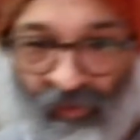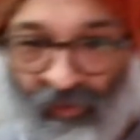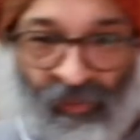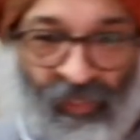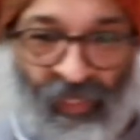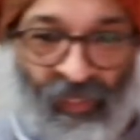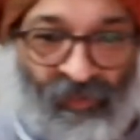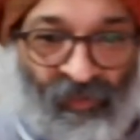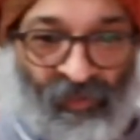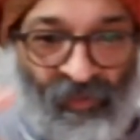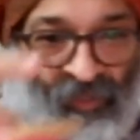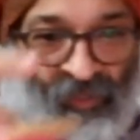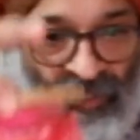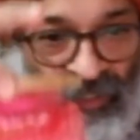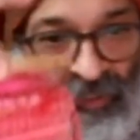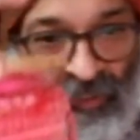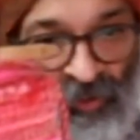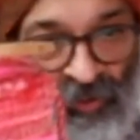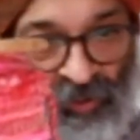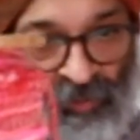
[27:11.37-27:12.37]
that's the
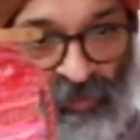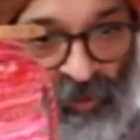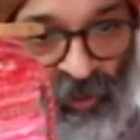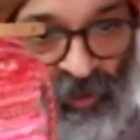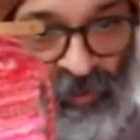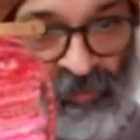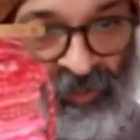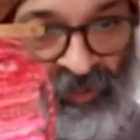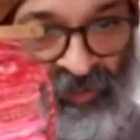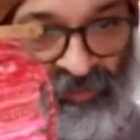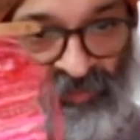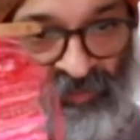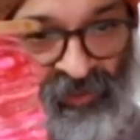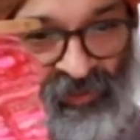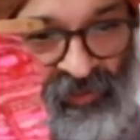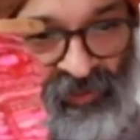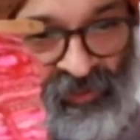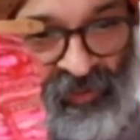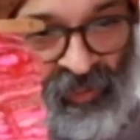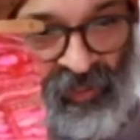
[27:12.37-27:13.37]
regular bobbin, which
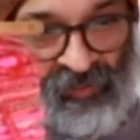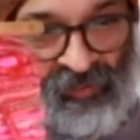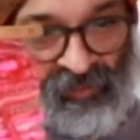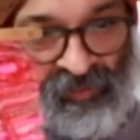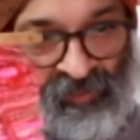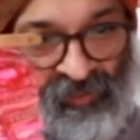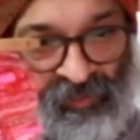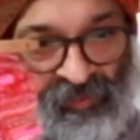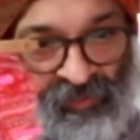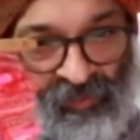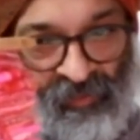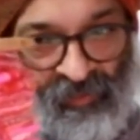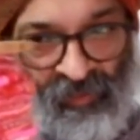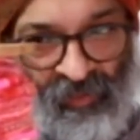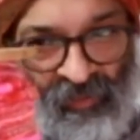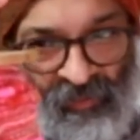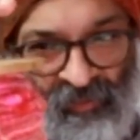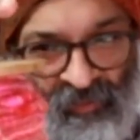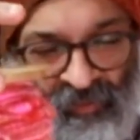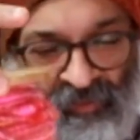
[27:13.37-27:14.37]
is like
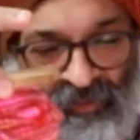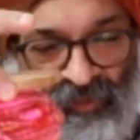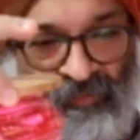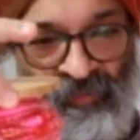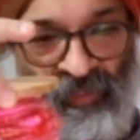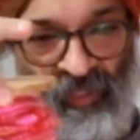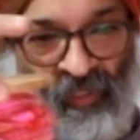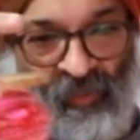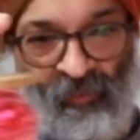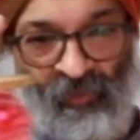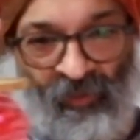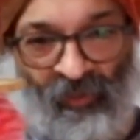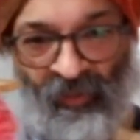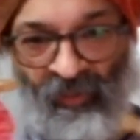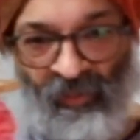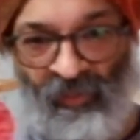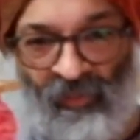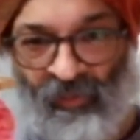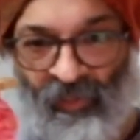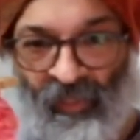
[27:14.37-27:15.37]
6 or 7
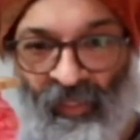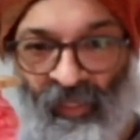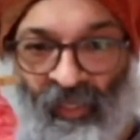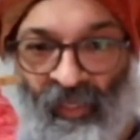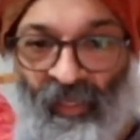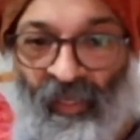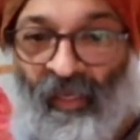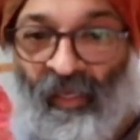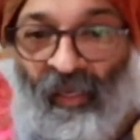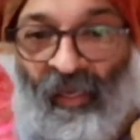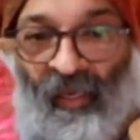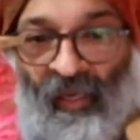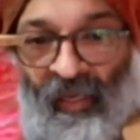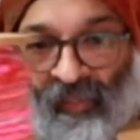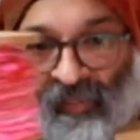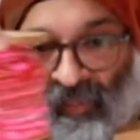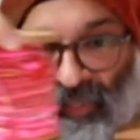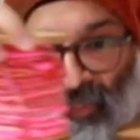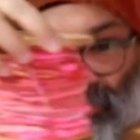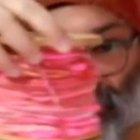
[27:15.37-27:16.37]
ounces, and that's